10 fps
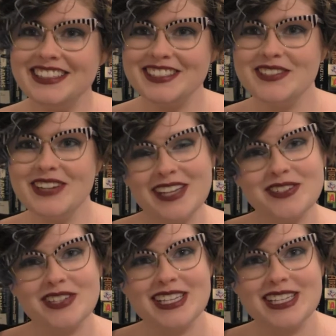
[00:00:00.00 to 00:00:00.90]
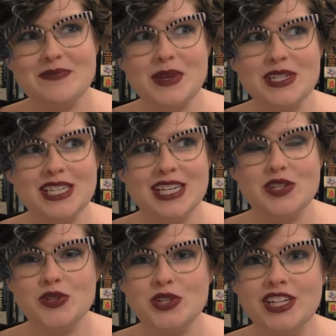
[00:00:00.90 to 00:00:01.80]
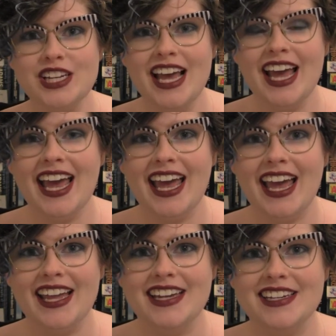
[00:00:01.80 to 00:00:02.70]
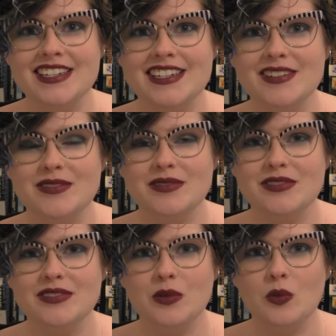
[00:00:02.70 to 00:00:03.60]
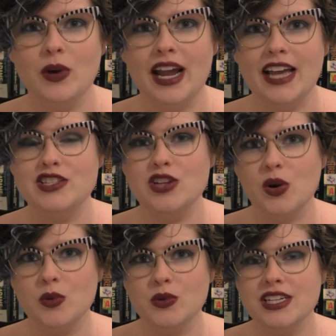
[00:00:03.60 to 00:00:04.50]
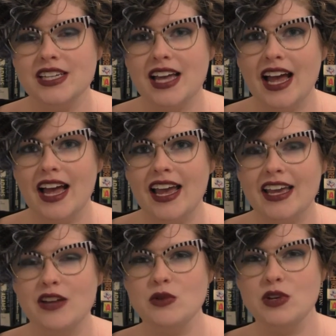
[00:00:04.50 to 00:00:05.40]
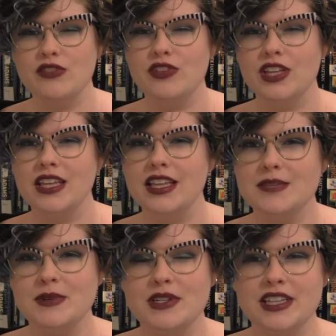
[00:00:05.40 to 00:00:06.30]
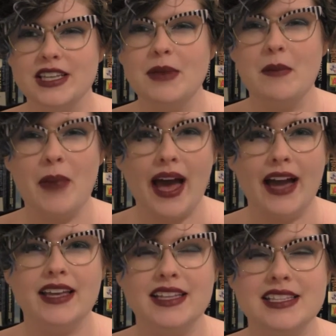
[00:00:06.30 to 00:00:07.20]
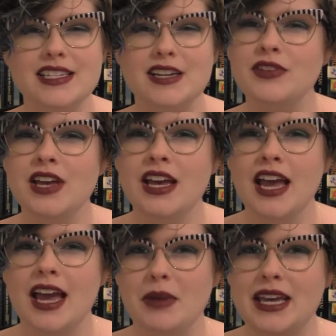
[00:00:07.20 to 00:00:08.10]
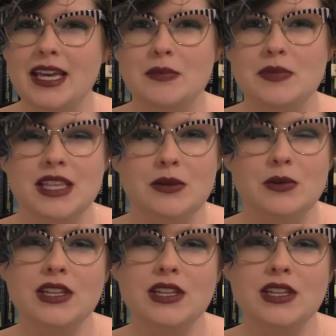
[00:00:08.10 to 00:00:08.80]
do not exercise as much as I should, and when I don't, I can really feel it, especially my back and stuff and my hips. They